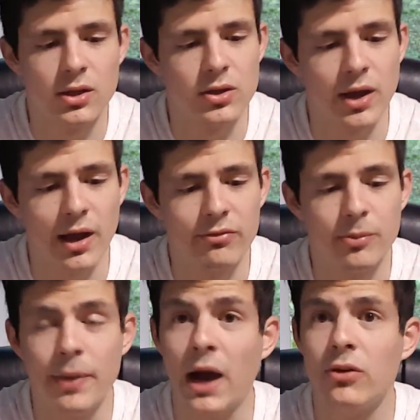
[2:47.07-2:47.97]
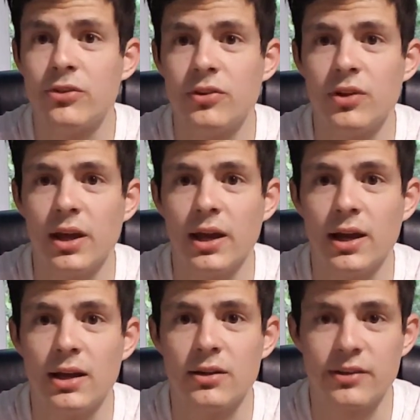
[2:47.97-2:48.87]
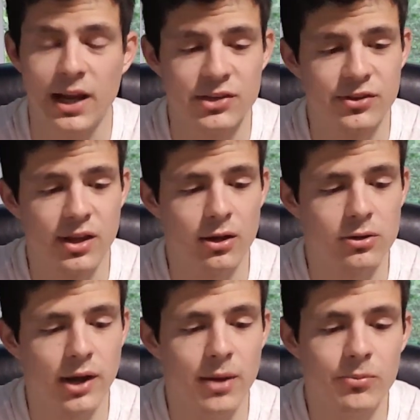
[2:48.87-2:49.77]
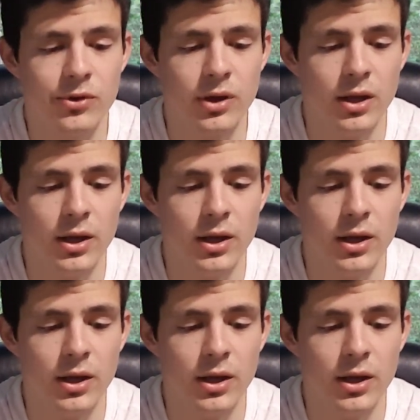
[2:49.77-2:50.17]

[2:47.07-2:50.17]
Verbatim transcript: you have a pounds and slash kilograms,